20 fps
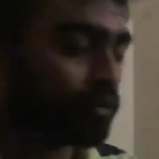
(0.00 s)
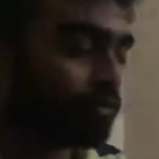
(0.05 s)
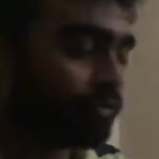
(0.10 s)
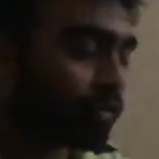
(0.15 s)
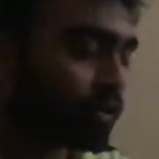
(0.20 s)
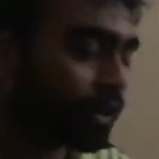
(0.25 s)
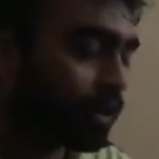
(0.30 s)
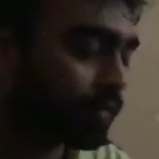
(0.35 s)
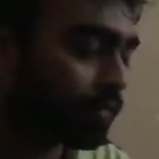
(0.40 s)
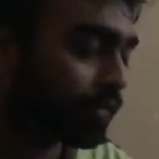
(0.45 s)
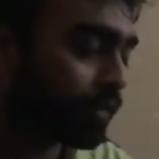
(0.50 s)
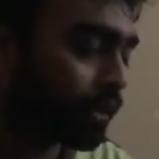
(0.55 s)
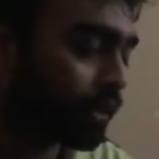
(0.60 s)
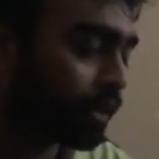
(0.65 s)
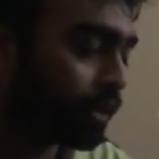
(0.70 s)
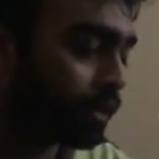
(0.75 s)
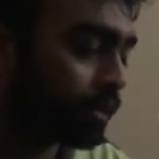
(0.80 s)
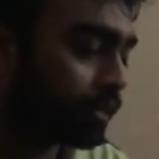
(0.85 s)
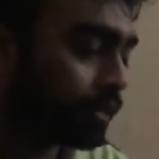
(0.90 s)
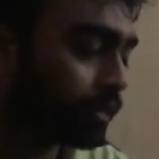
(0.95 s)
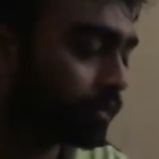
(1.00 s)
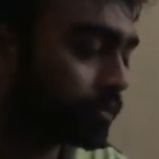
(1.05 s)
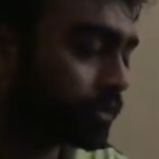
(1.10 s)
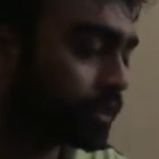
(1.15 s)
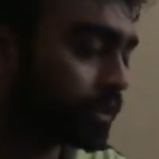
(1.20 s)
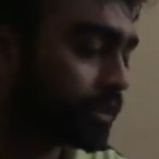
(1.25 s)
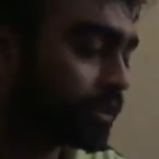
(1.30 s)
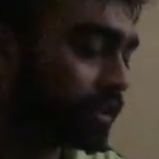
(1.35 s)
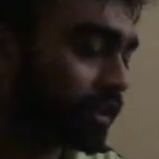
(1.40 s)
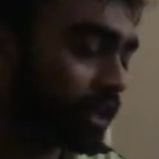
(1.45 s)
of love, and I'm
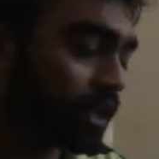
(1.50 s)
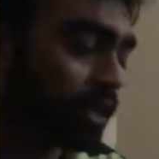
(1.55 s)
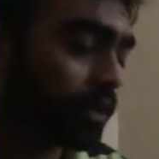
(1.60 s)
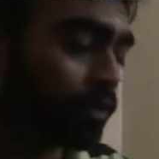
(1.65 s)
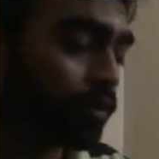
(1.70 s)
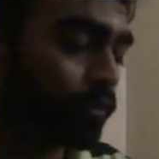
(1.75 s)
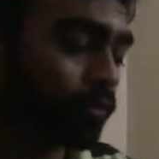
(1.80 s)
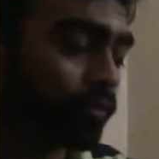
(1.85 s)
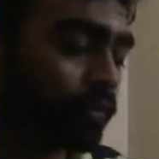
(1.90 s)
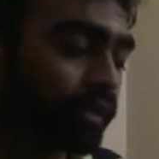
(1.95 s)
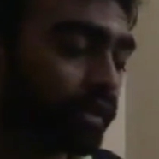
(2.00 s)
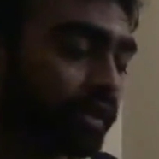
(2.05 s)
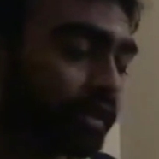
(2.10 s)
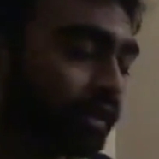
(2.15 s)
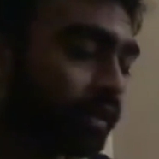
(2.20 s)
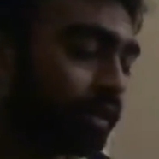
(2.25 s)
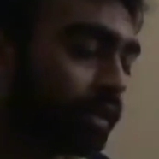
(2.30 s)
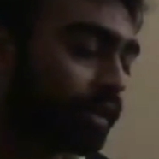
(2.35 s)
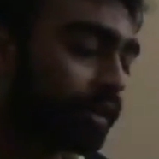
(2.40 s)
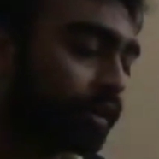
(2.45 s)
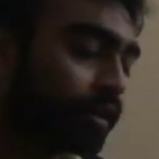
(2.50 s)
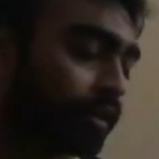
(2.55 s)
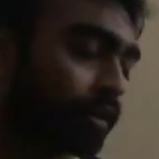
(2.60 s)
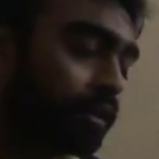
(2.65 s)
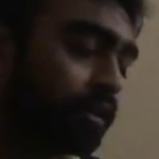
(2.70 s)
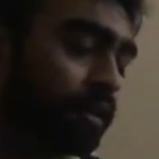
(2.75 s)
seeing that you're feeling like